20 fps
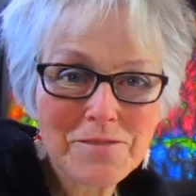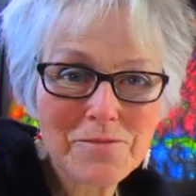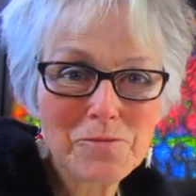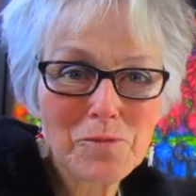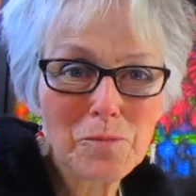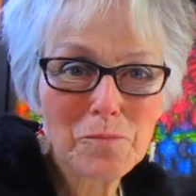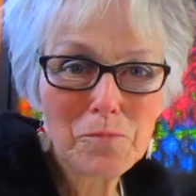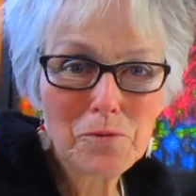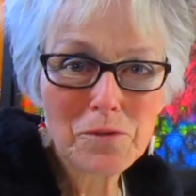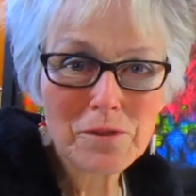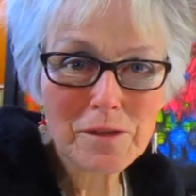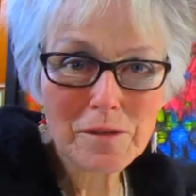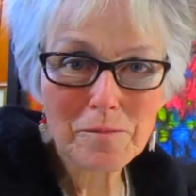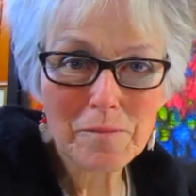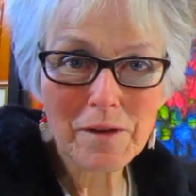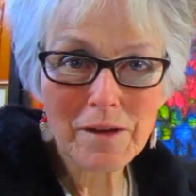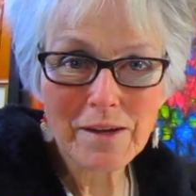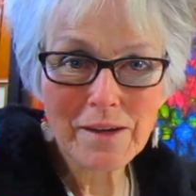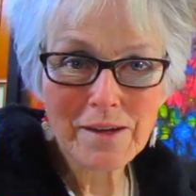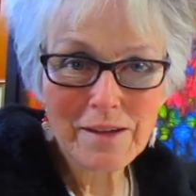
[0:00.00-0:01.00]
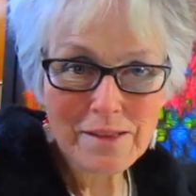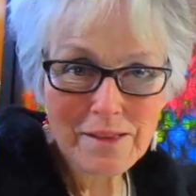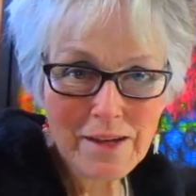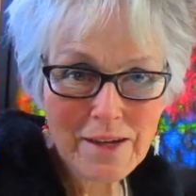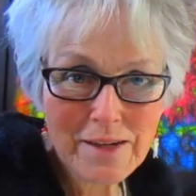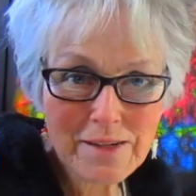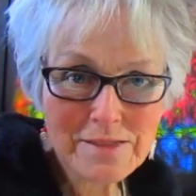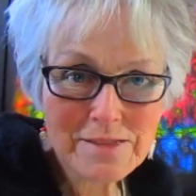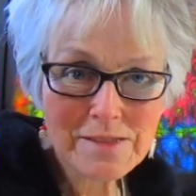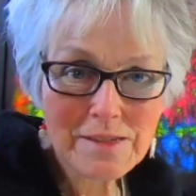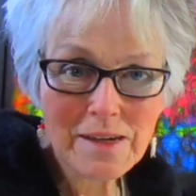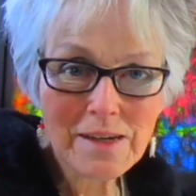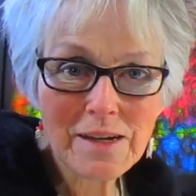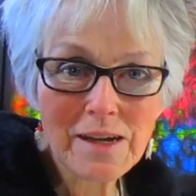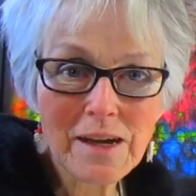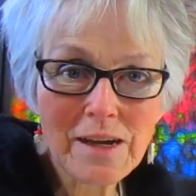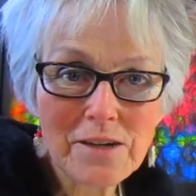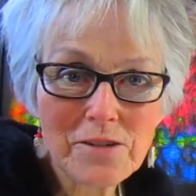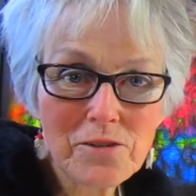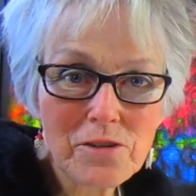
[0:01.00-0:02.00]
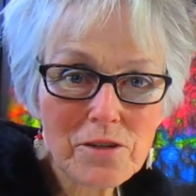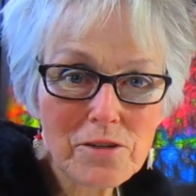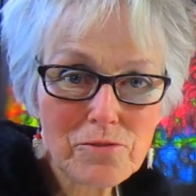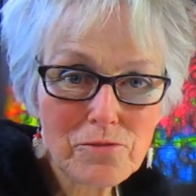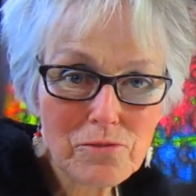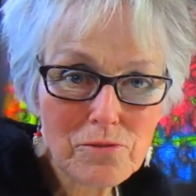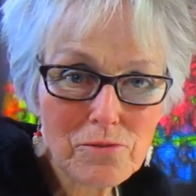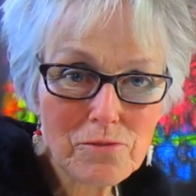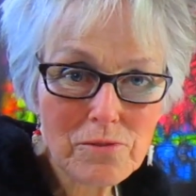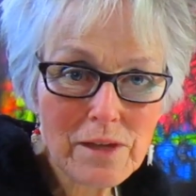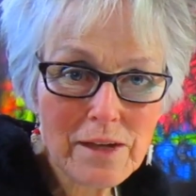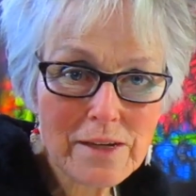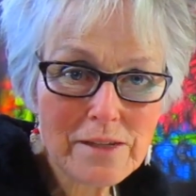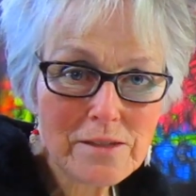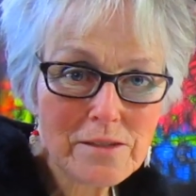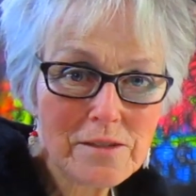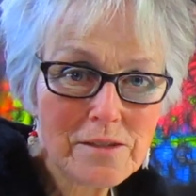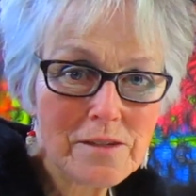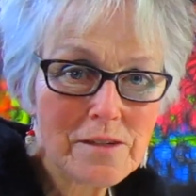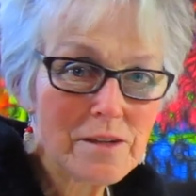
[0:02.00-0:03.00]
We'll put them, like I said, under a grow light.